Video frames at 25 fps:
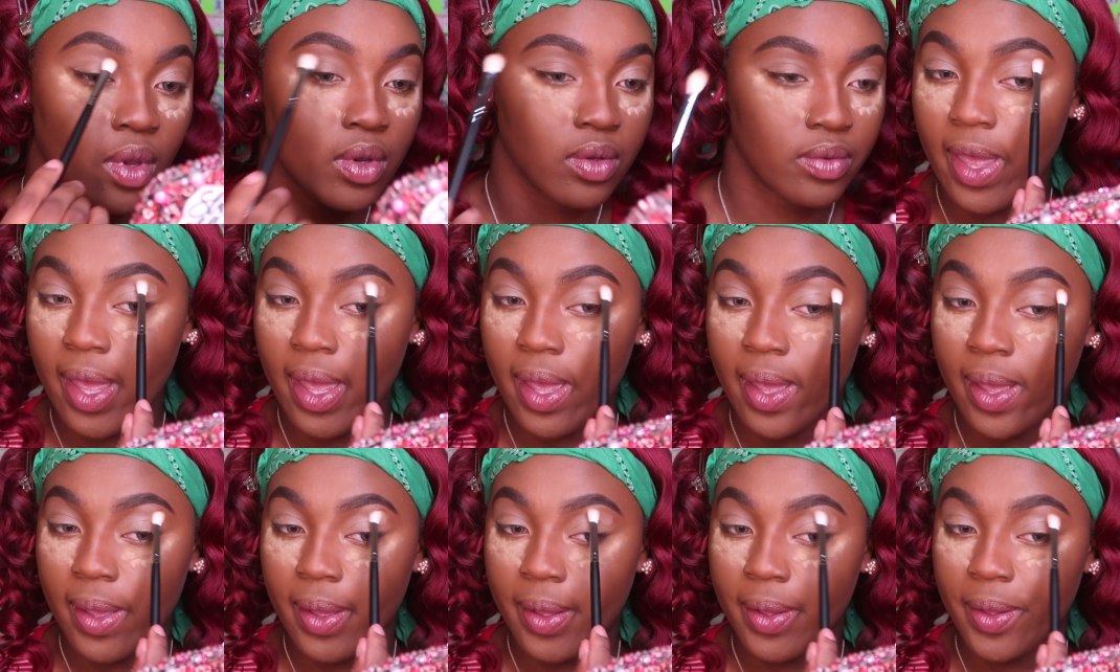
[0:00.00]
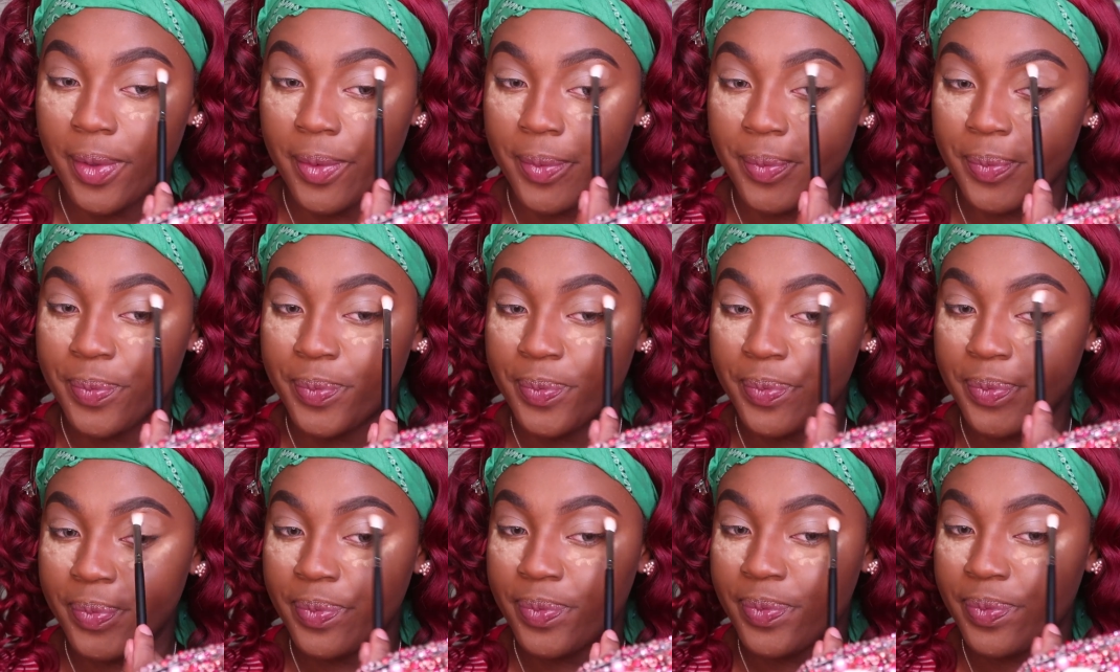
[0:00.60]
Yeah,
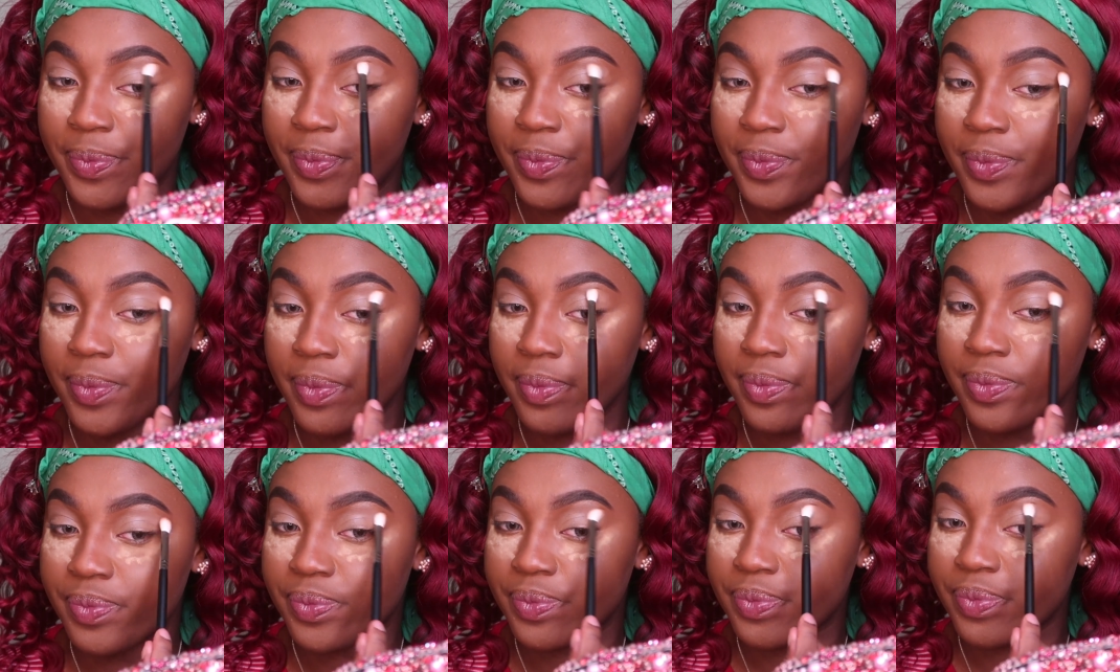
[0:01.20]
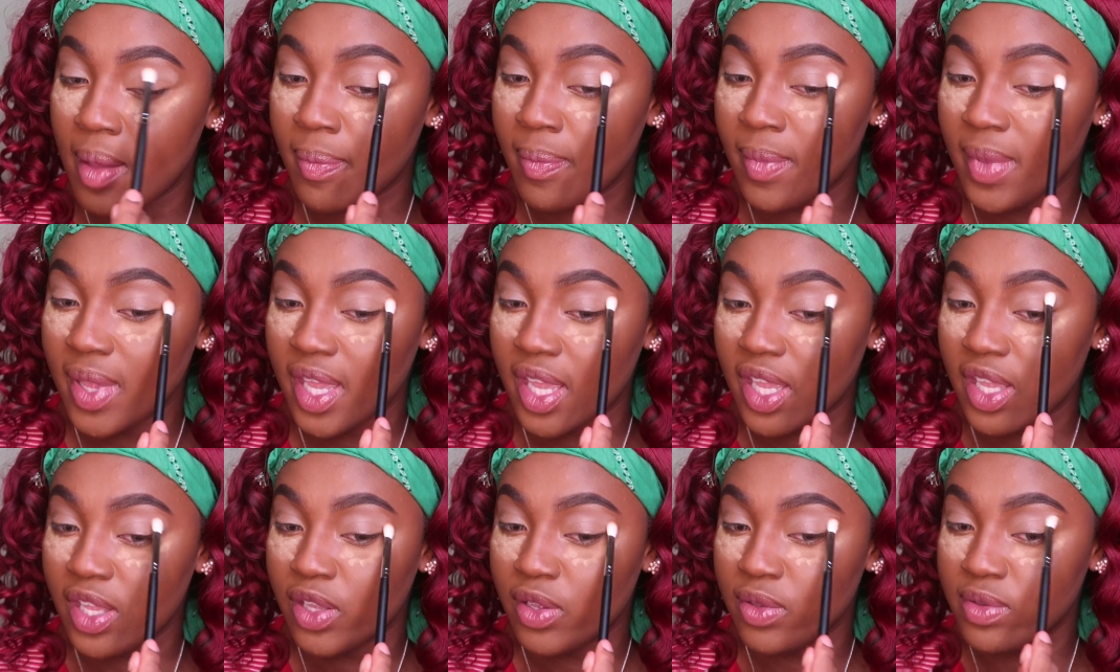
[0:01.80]
I
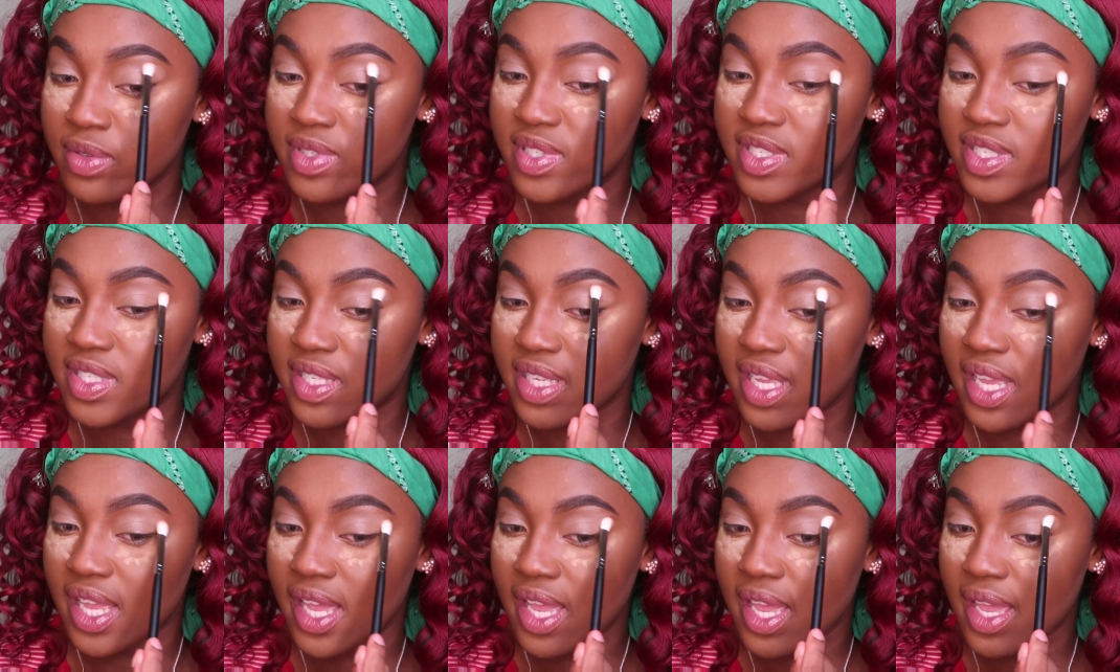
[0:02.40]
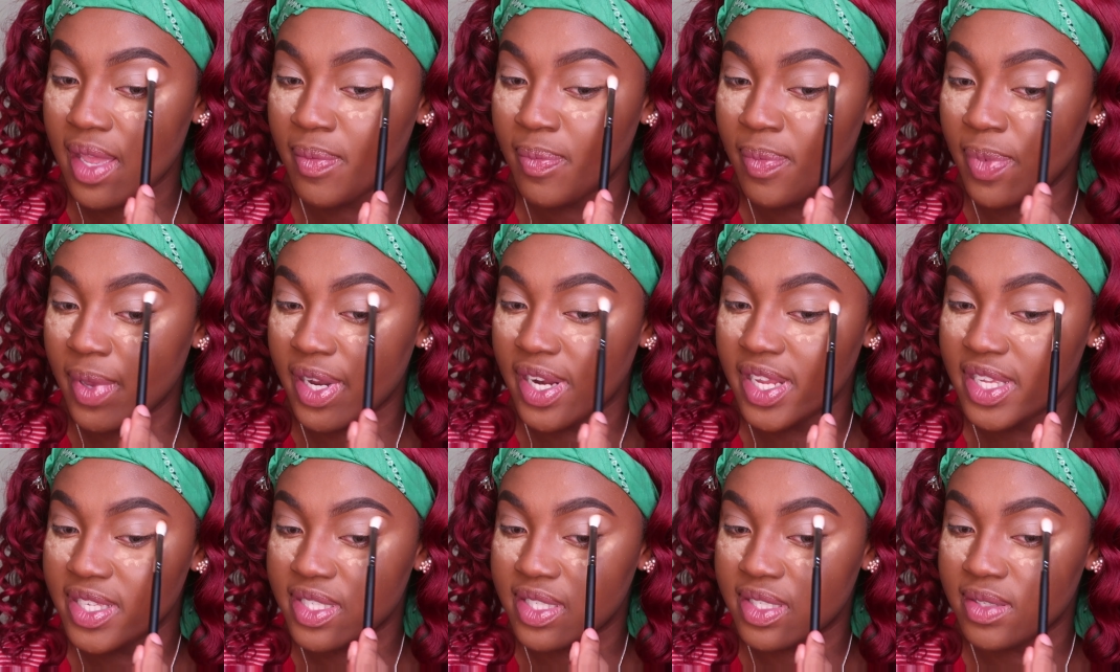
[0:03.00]
mean, you see it,
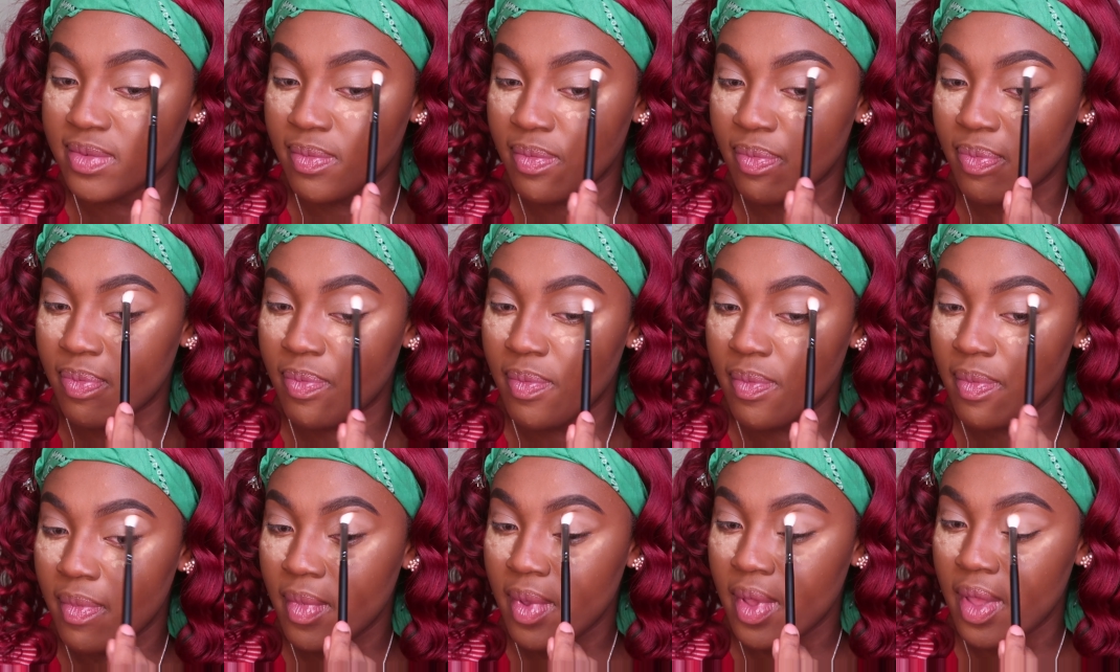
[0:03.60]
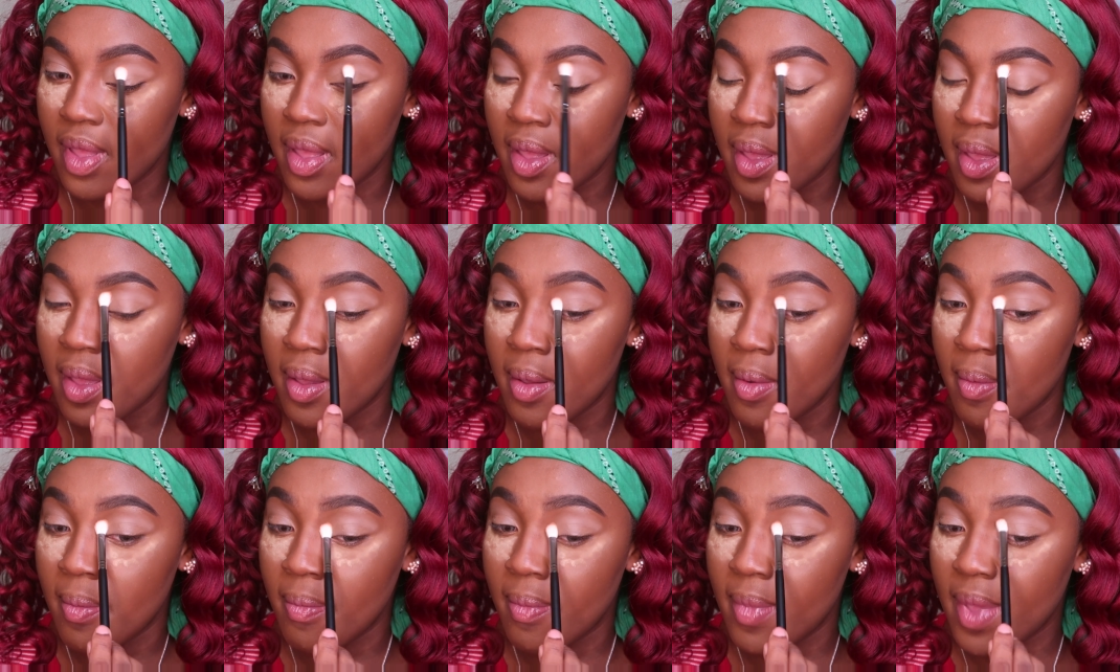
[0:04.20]
but it's
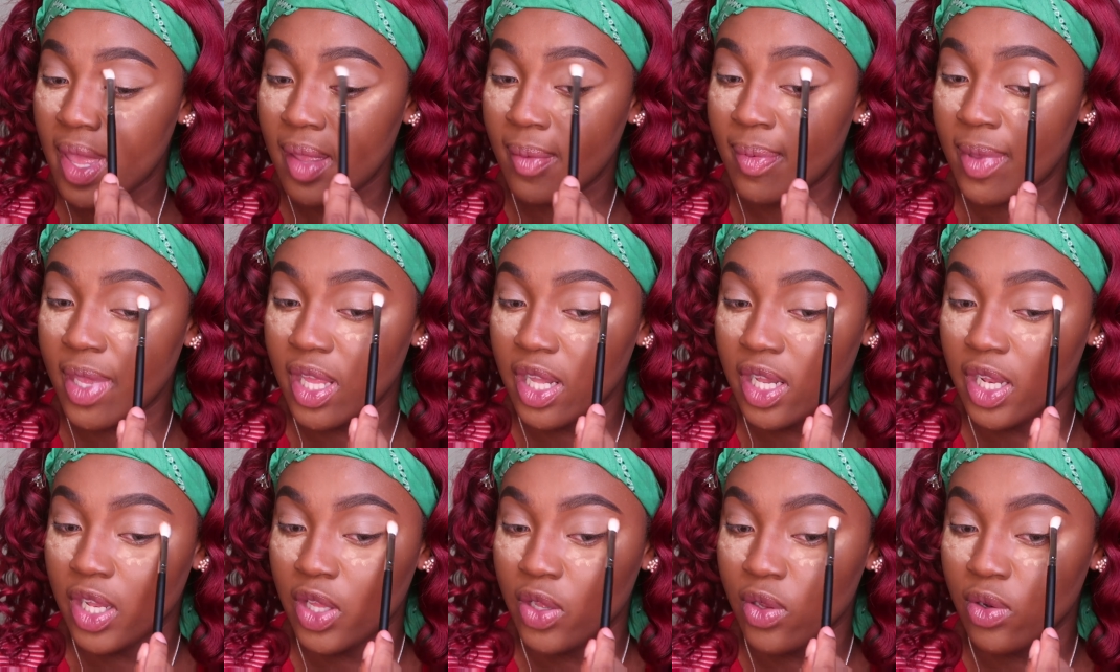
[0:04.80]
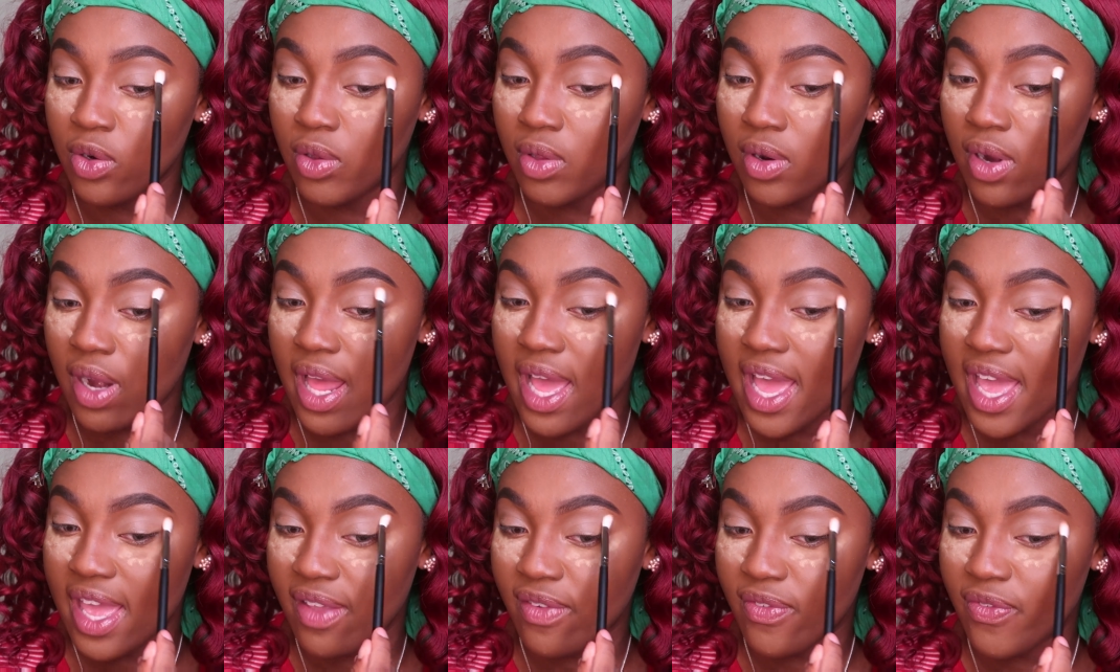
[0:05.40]
maybe a little
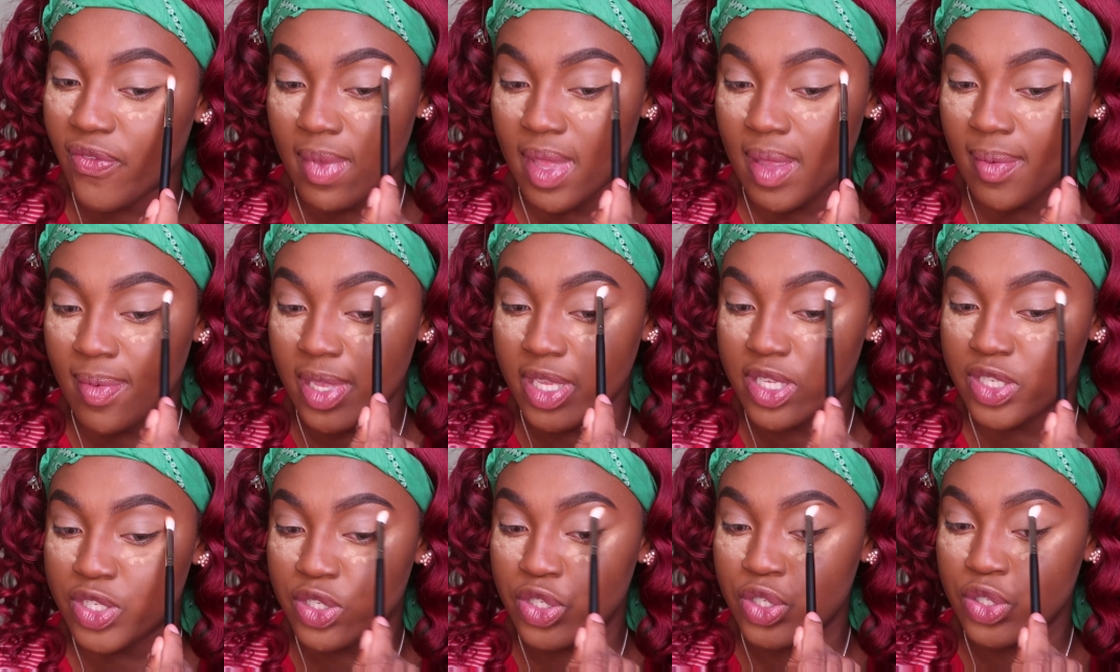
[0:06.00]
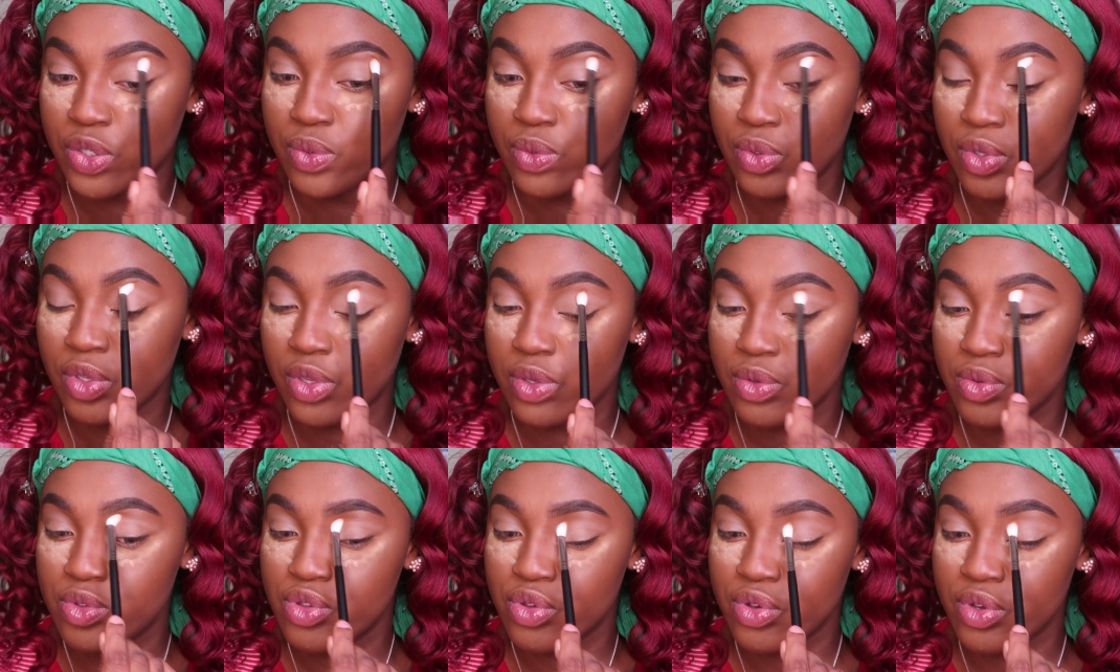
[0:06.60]
light. Maybe it's too
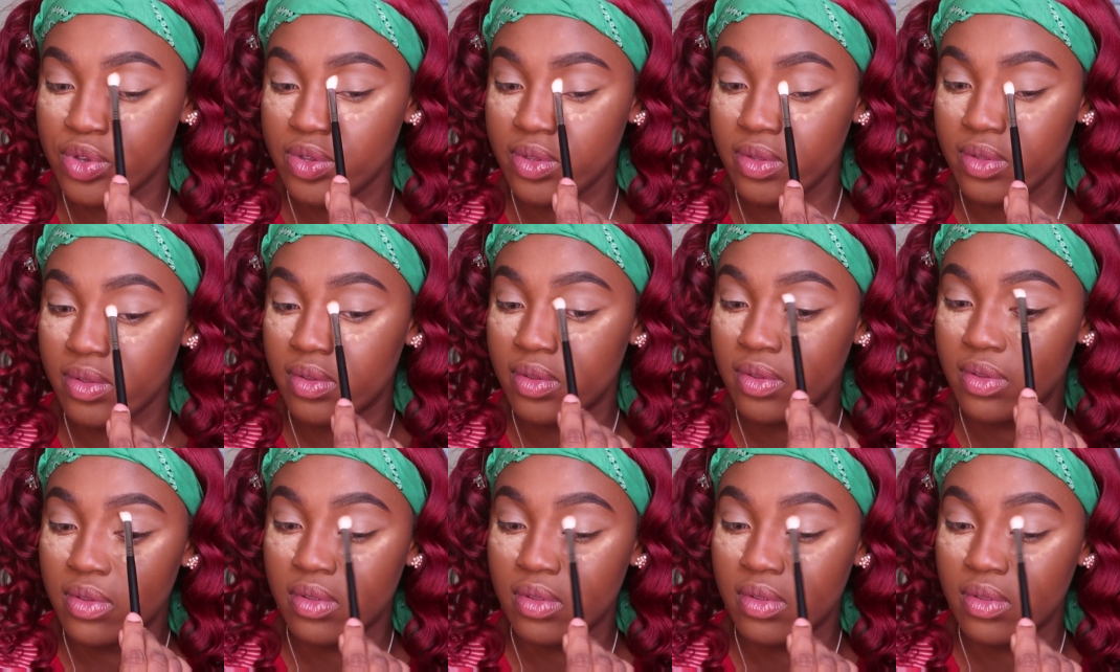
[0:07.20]
neutral